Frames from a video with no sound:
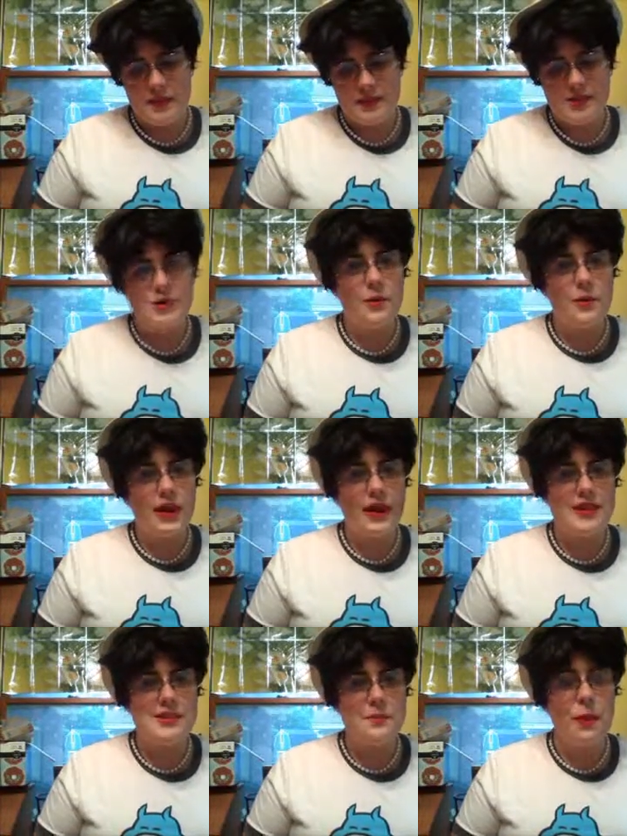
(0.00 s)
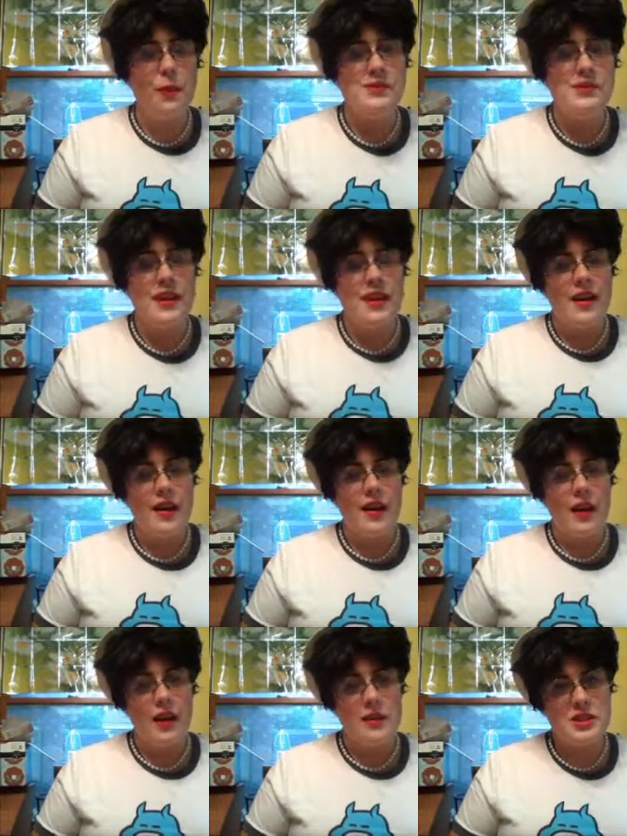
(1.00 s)
So I suppose
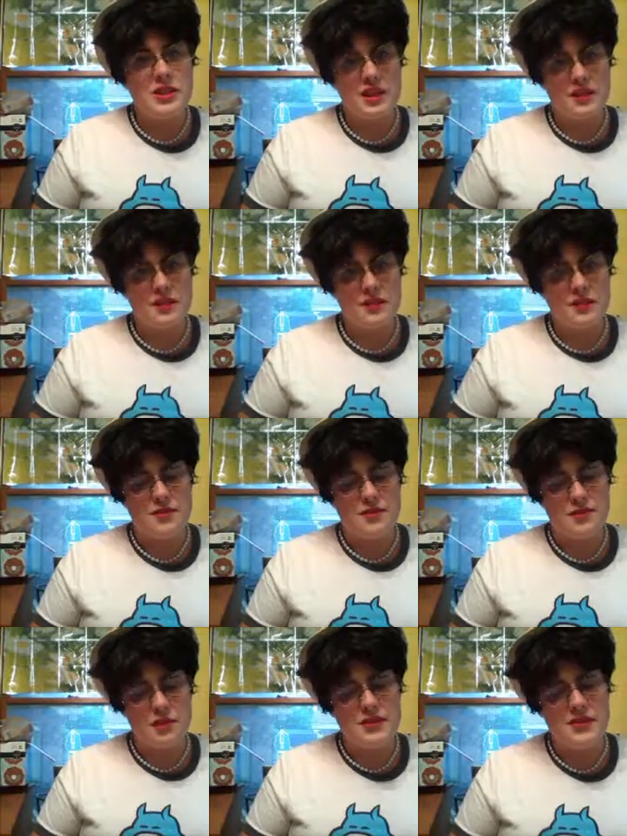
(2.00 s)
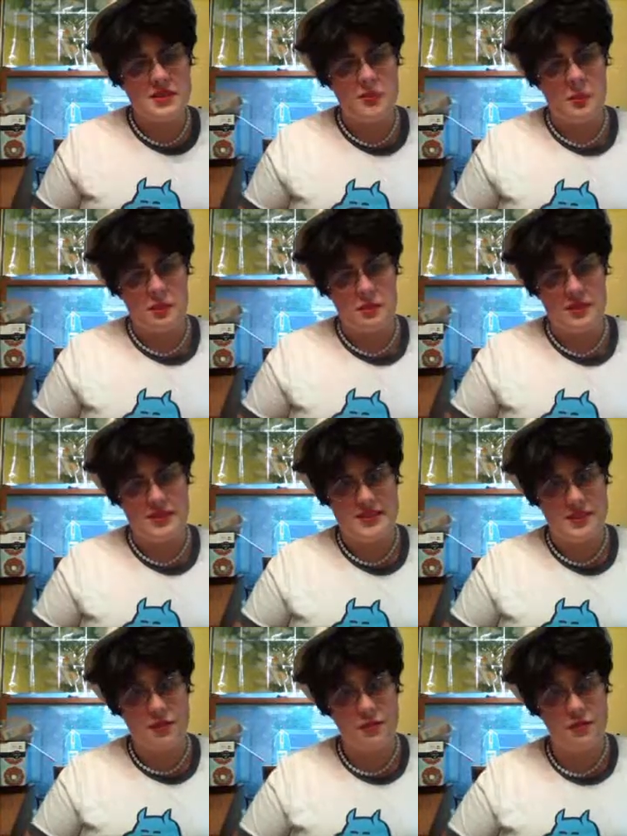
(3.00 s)
I wish I could have trusted more in
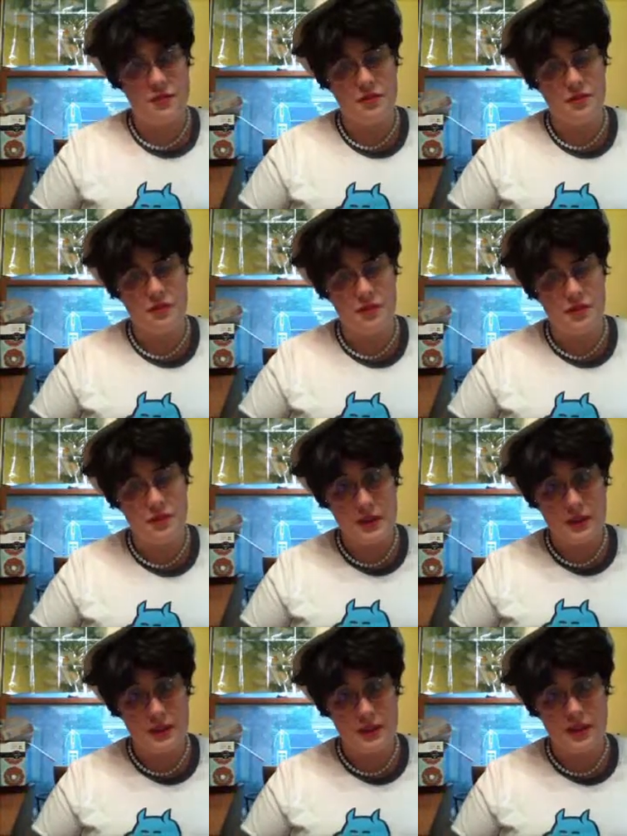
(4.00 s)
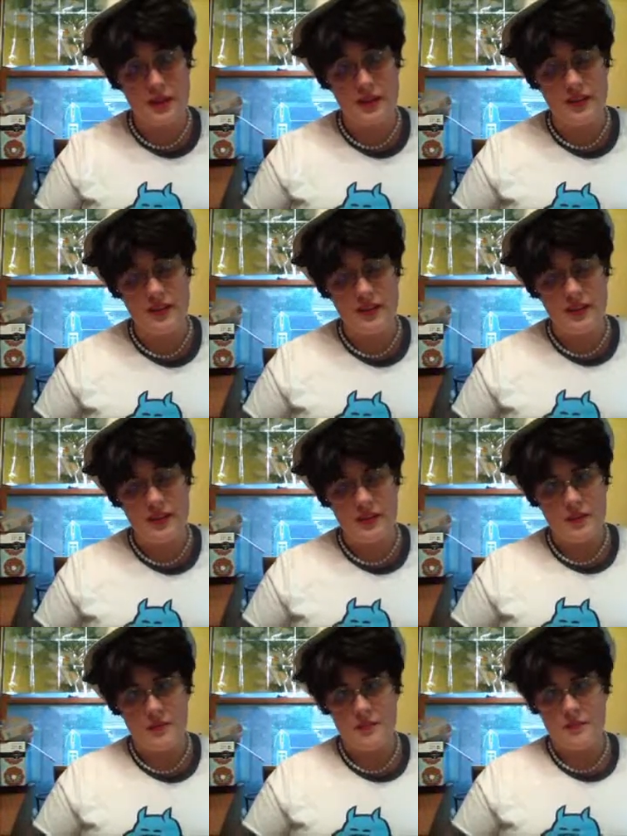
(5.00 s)
myself earlier on.
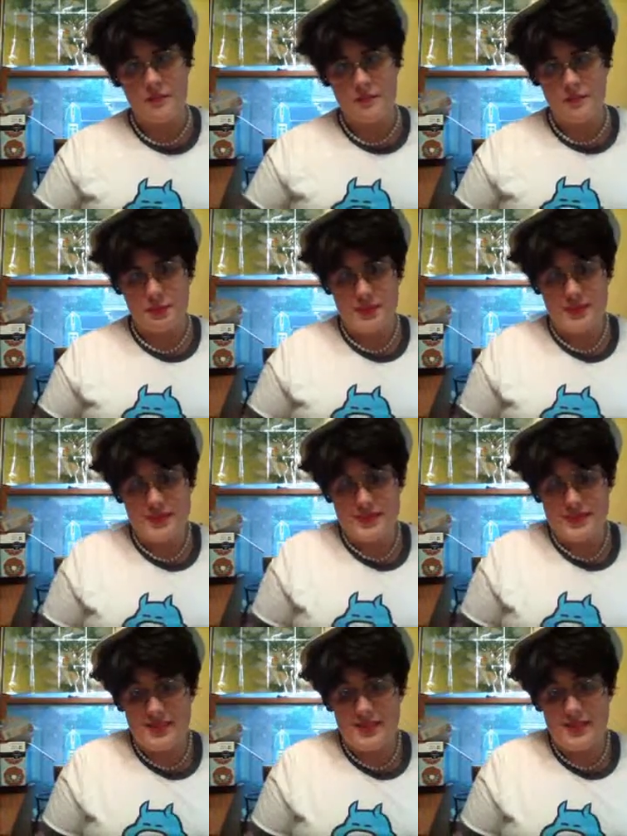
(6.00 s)
Because